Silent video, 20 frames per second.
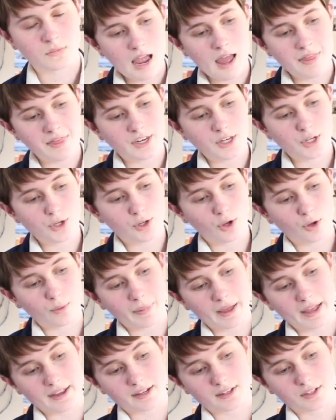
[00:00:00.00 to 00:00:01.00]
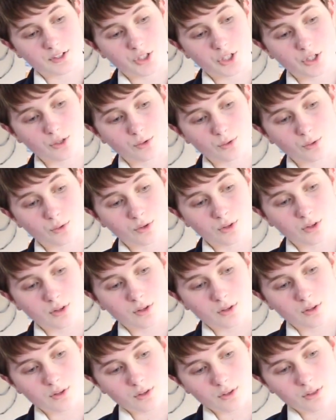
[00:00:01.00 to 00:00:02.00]
And then you go back to
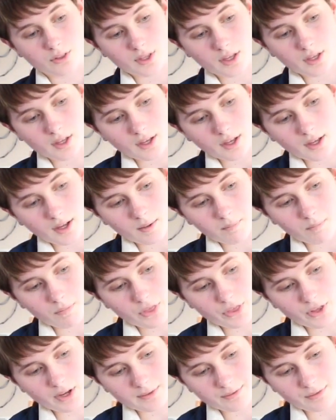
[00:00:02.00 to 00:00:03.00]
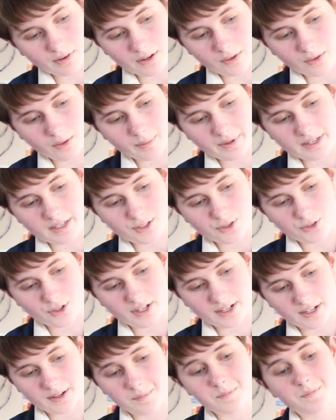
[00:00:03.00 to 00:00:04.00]
the 3rd fret on the B
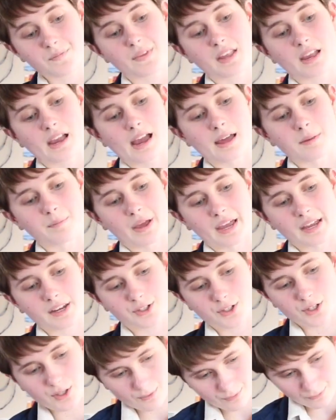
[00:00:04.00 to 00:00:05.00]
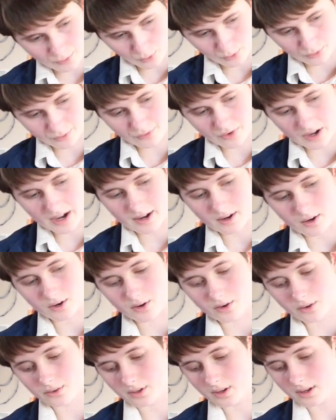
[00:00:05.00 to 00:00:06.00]
string and back to the 4th fret
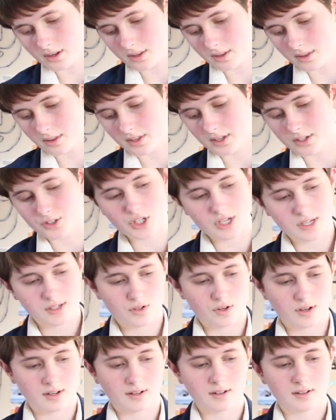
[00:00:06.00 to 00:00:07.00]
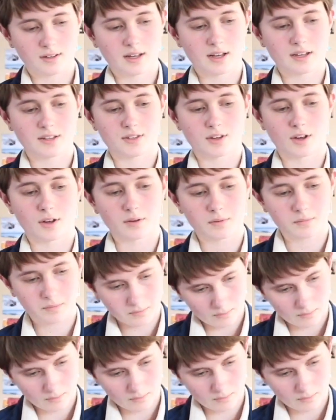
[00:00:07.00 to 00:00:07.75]
on the G string, like so.